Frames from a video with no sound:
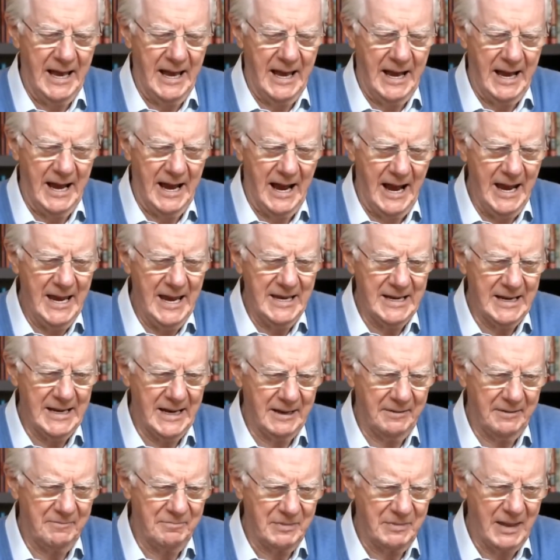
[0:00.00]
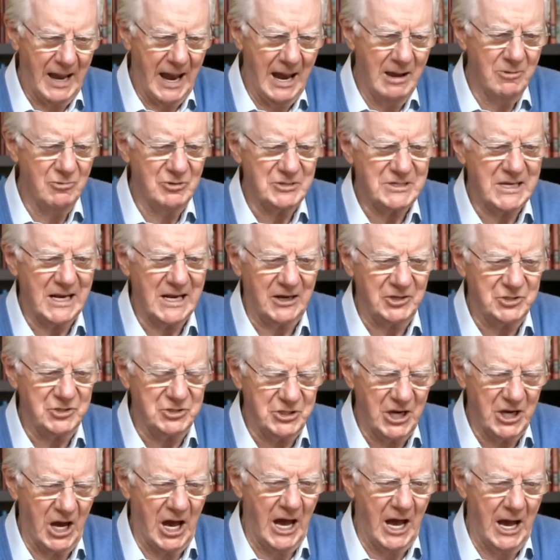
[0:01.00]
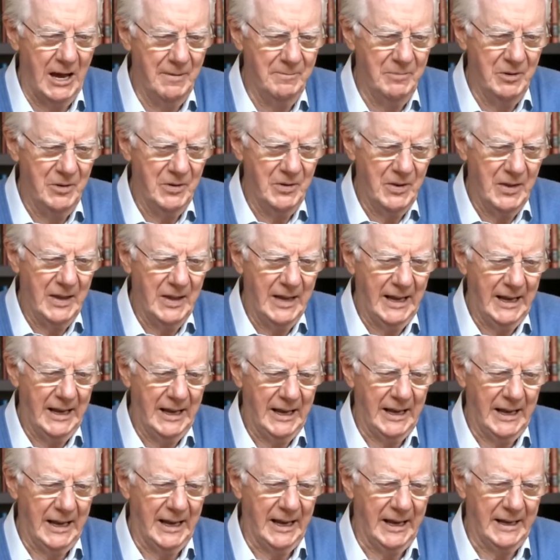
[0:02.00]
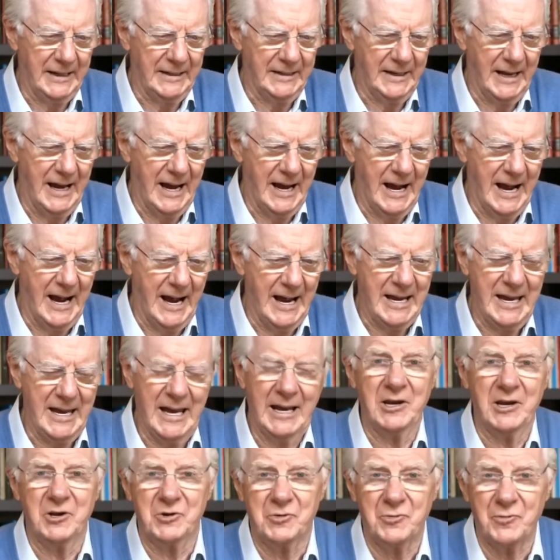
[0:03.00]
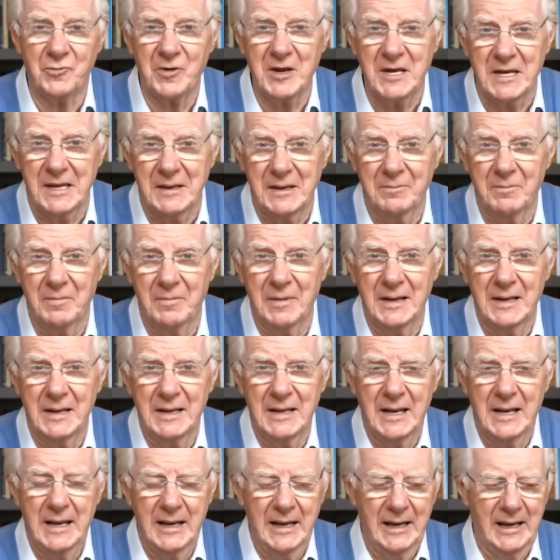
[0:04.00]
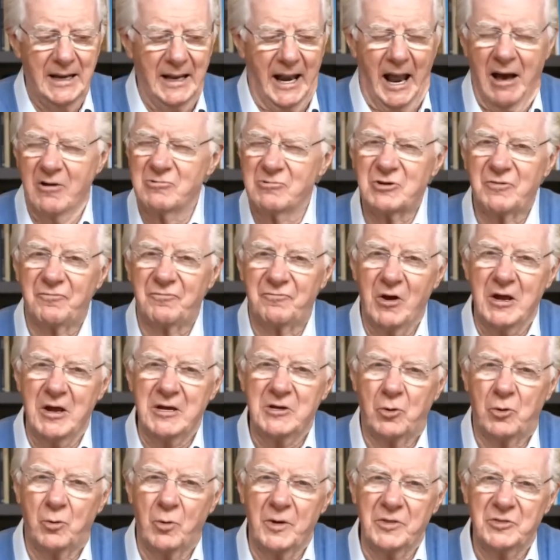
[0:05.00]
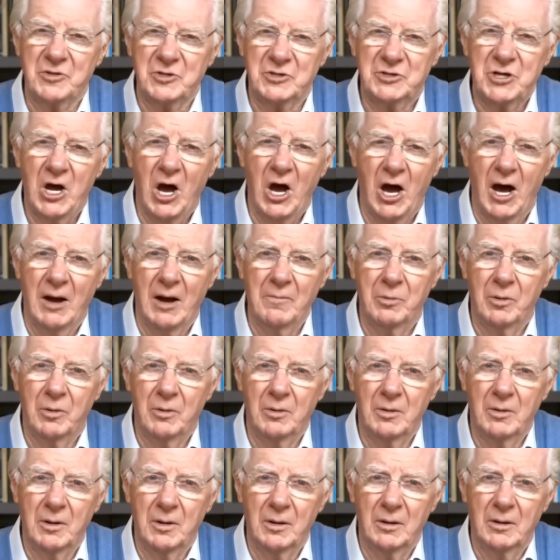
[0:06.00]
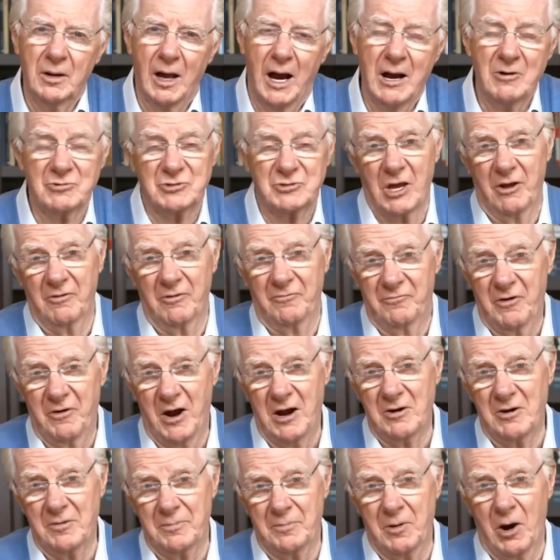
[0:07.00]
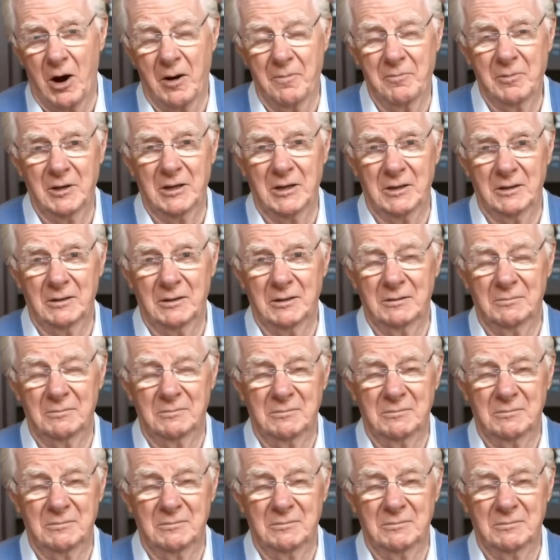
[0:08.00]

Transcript: I was in a job and I had a dream and I was afraid to quit the job. I was on a fire department and